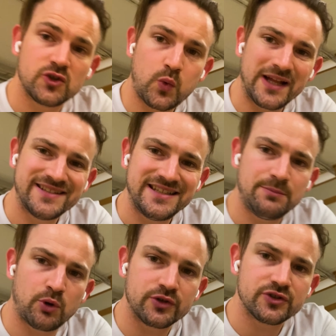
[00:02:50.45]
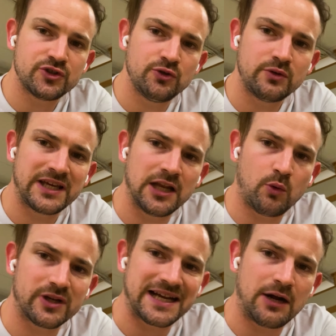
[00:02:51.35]
20.2
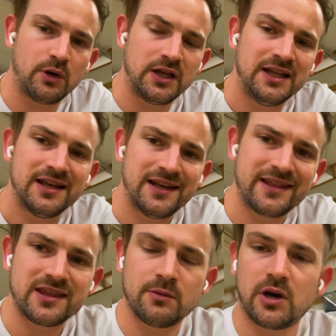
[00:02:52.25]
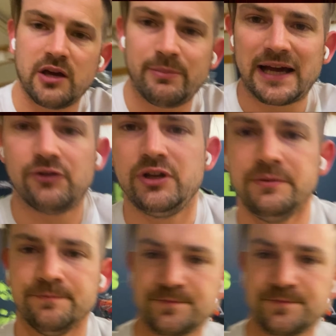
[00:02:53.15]
kilowatt hour lithium ion battery.